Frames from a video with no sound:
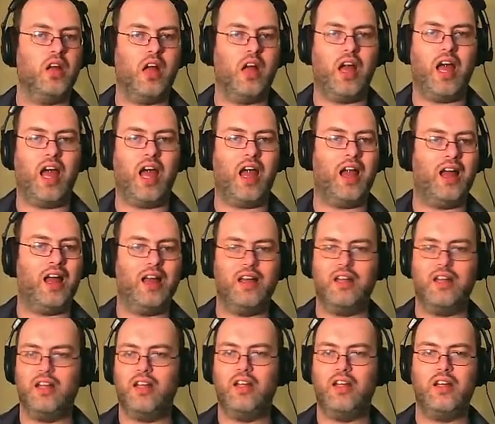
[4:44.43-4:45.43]
Aha!
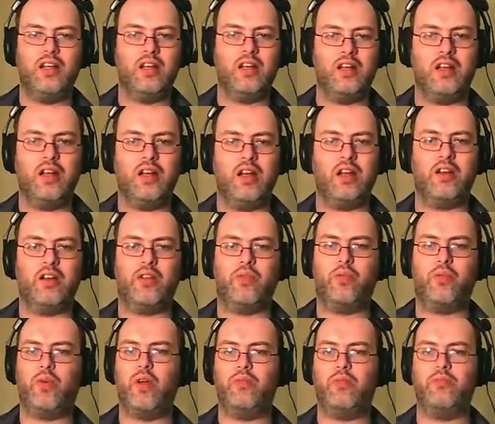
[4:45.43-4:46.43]
Another
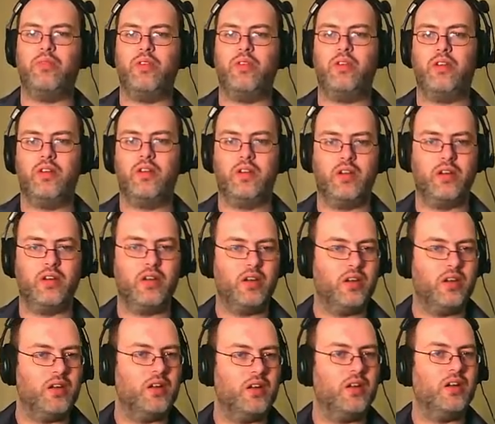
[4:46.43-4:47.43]
room.
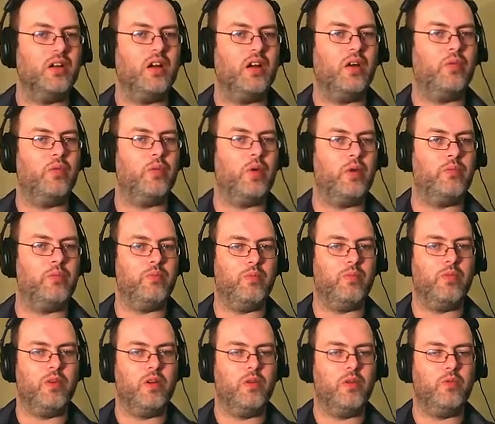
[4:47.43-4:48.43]
A
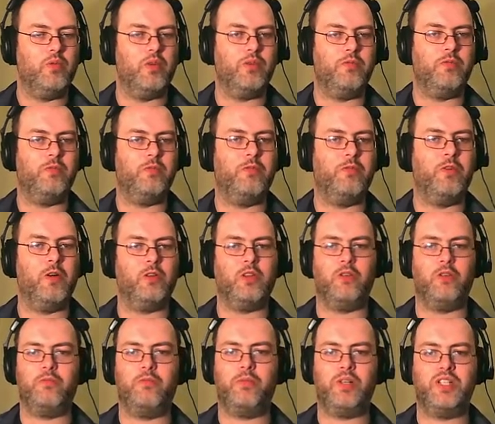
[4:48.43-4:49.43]
room with full
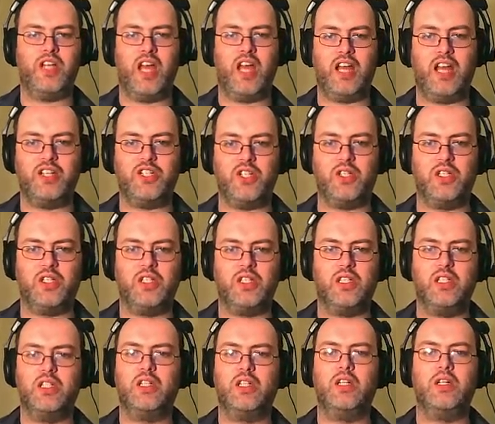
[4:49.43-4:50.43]
of potential.
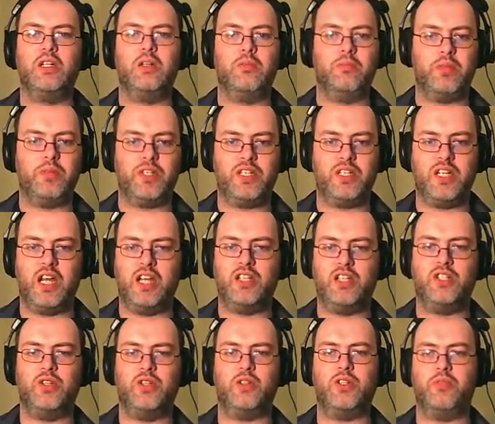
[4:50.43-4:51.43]

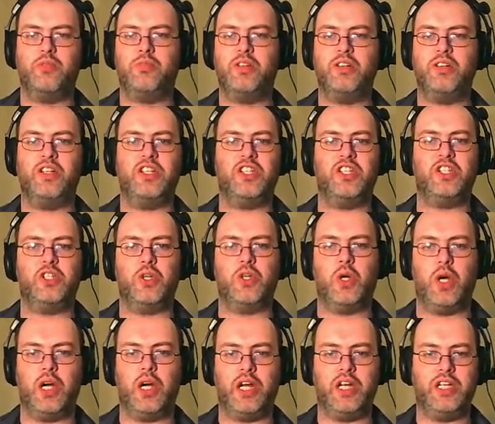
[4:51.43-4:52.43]
Potential to be
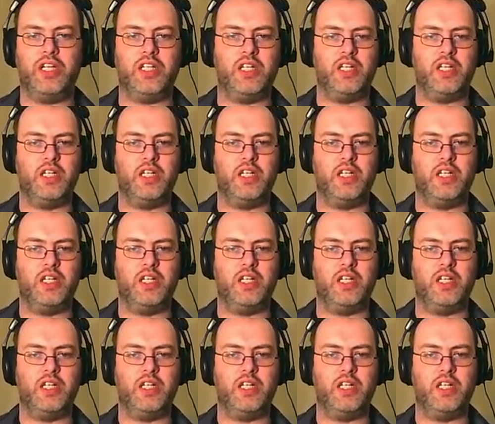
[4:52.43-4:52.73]
destroyed.